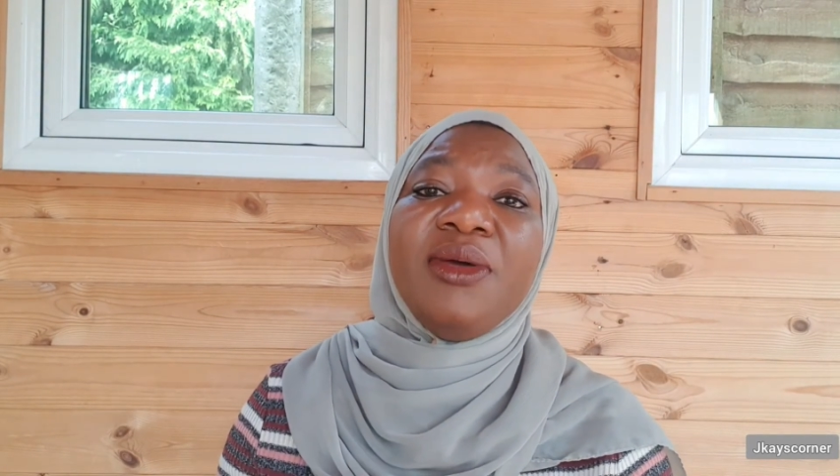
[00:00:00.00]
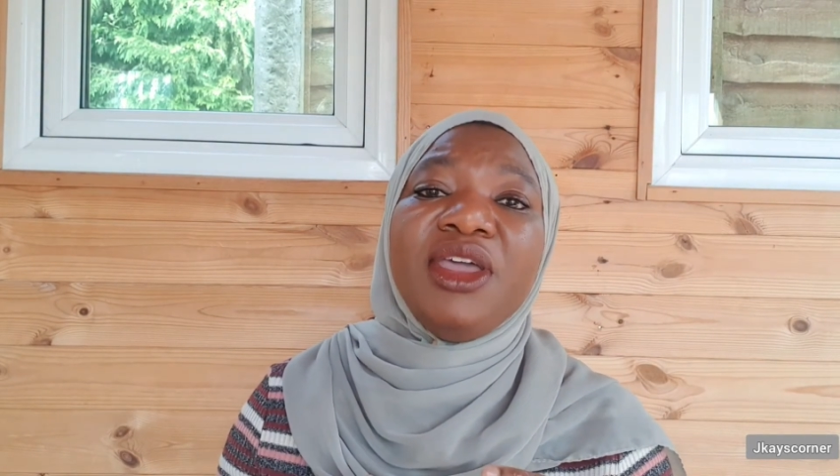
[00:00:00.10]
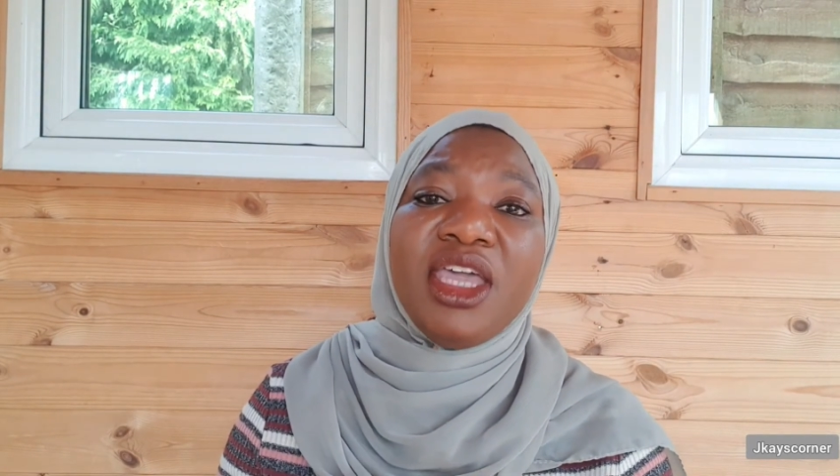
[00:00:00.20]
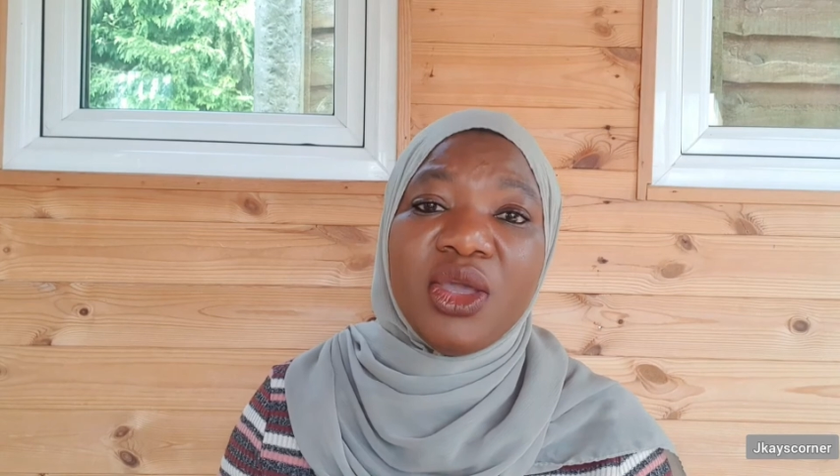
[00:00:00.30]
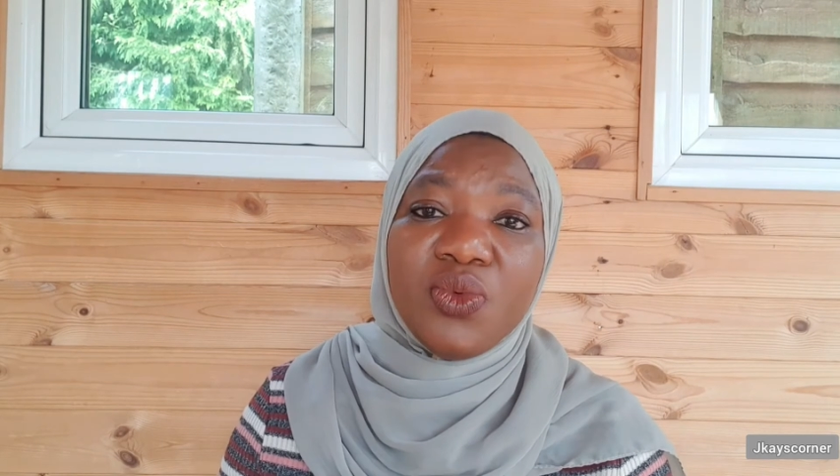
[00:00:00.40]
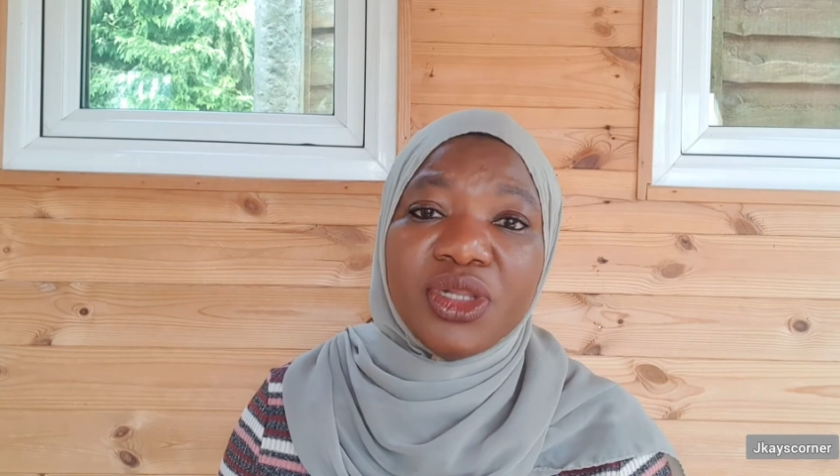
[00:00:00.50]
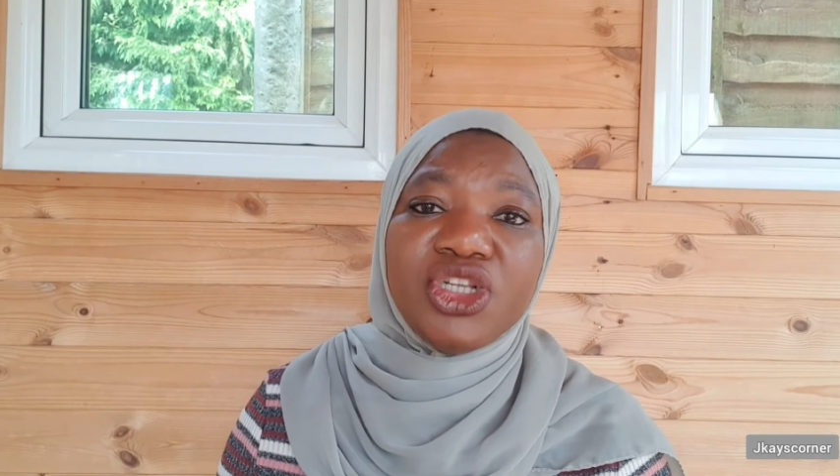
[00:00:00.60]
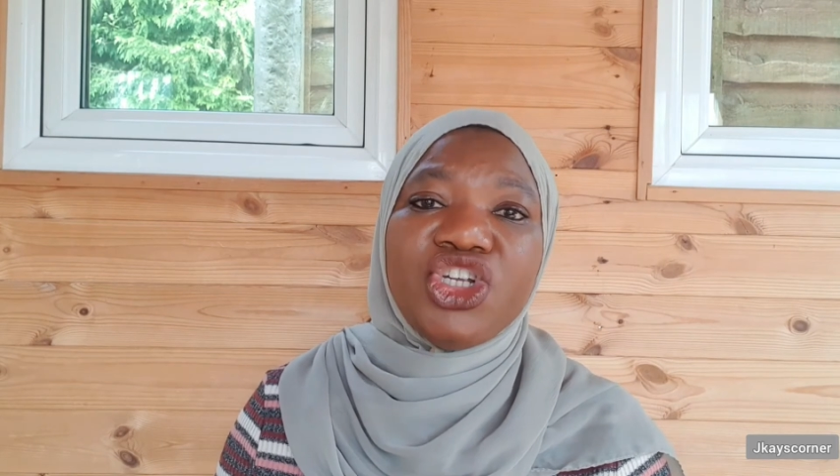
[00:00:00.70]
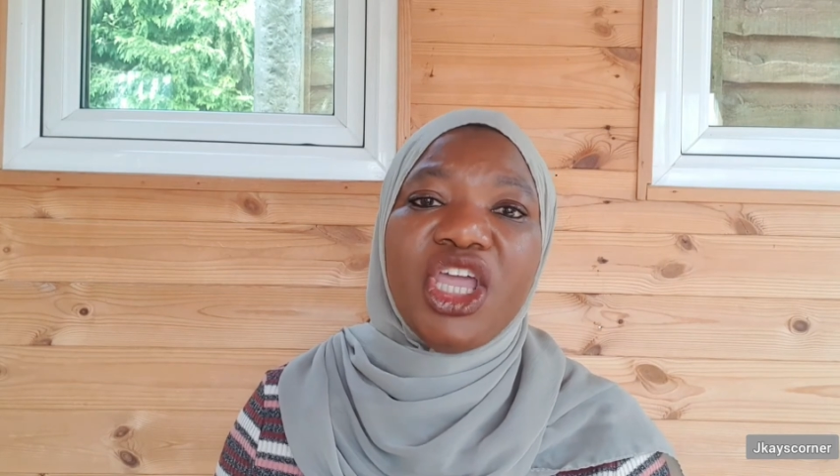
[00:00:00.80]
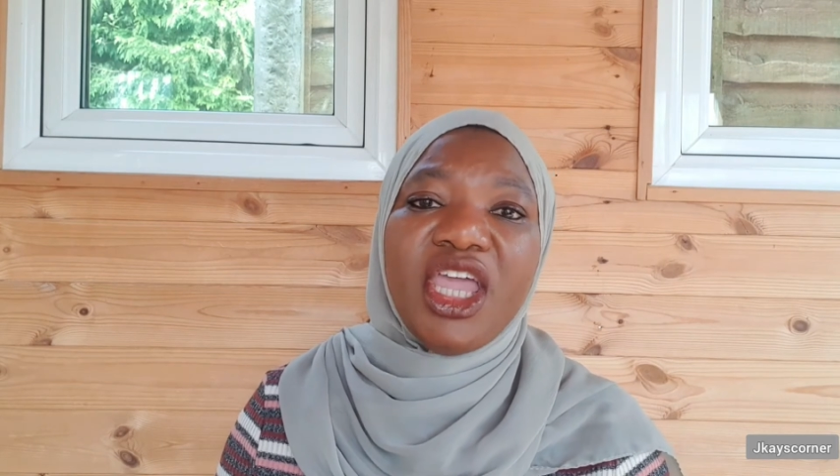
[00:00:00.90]
he will
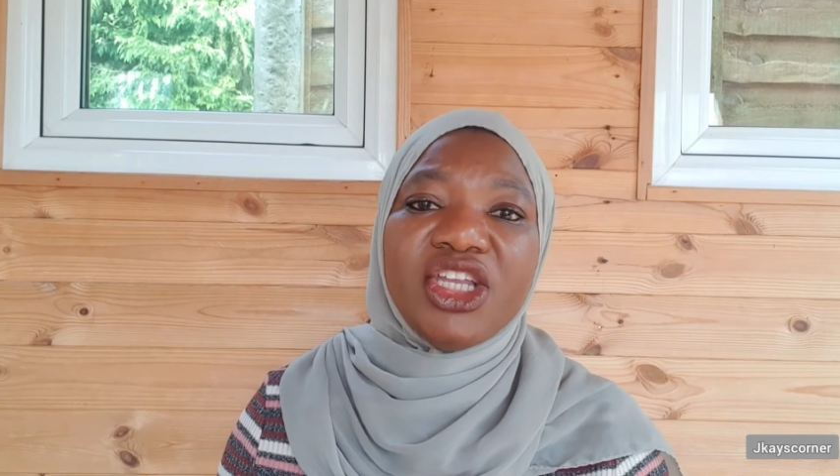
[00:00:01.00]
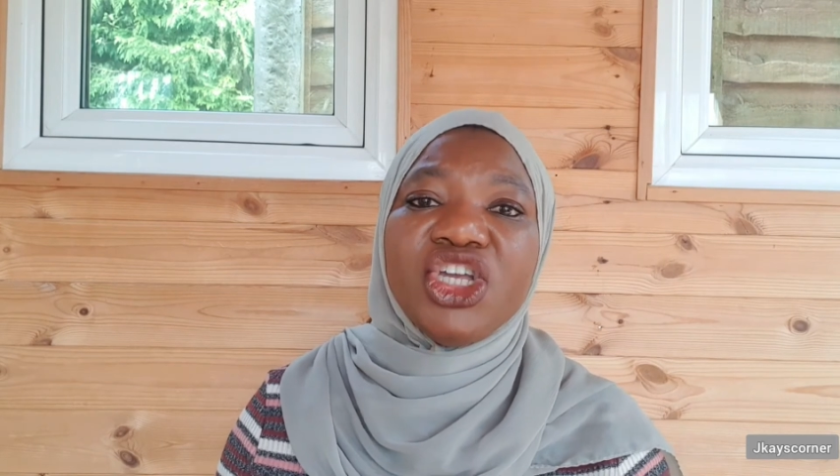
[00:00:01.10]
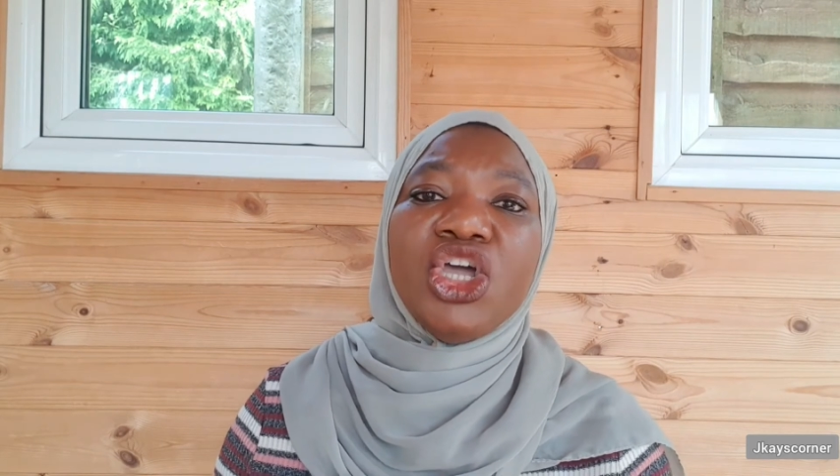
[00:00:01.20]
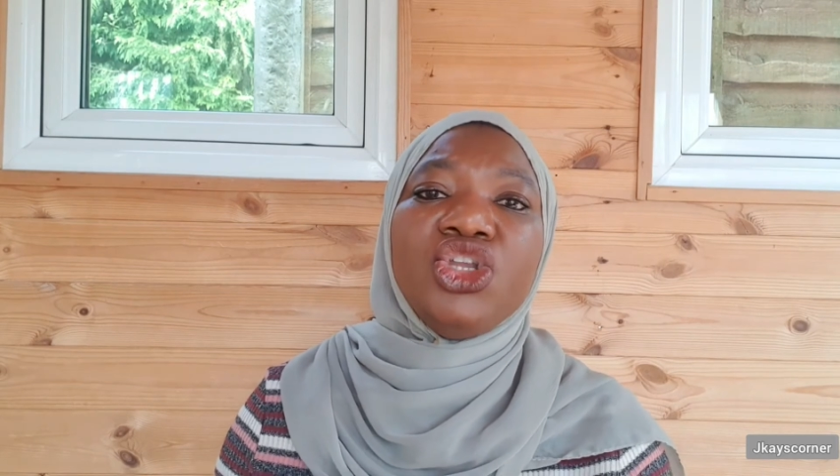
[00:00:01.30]
change.